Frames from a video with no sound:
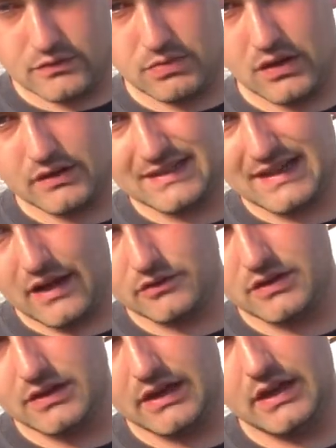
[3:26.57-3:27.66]
plants down
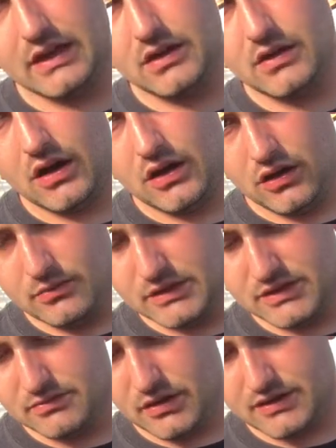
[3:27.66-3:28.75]
to the allotment
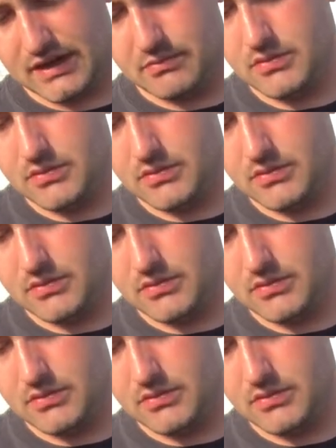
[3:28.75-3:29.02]
and pot up.